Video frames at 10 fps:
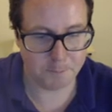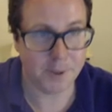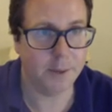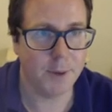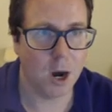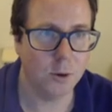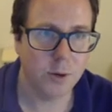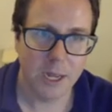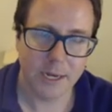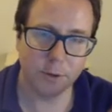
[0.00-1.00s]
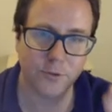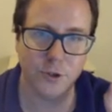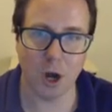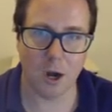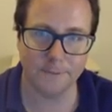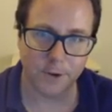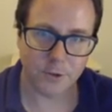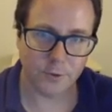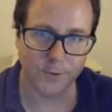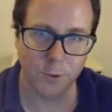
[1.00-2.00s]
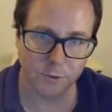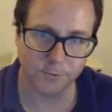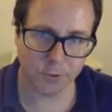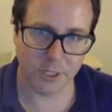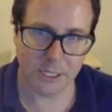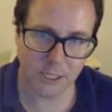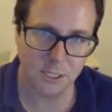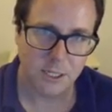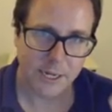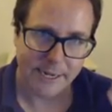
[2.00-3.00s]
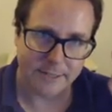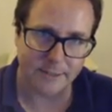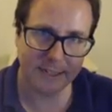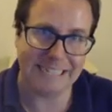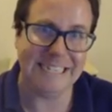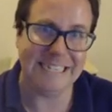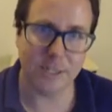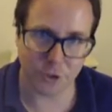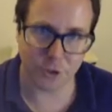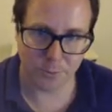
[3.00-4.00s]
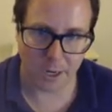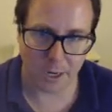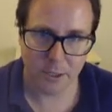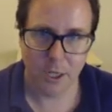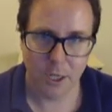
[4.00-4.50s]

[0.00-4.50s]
BMO. Now, it's not fossil fuel free, it's an ESG one.